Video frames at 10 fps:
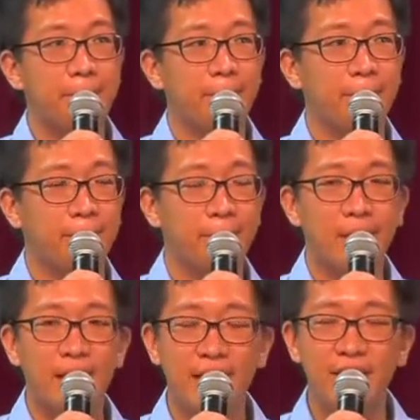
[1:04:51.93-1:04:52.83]
Mm.
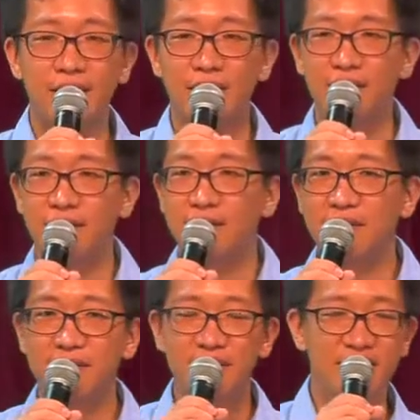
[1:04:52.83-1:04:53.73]
And
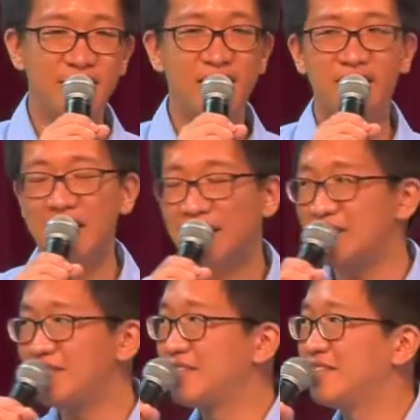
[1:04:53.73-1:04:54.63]
turn our
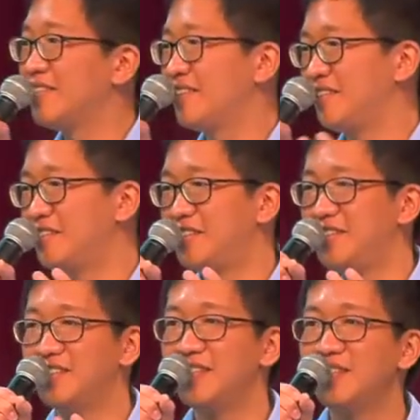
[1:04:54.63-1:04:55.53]
eyes on
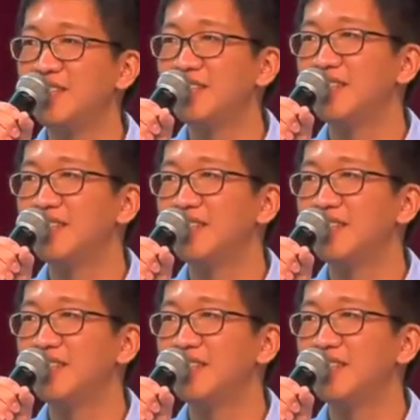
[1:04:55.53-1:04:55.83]
Jesus.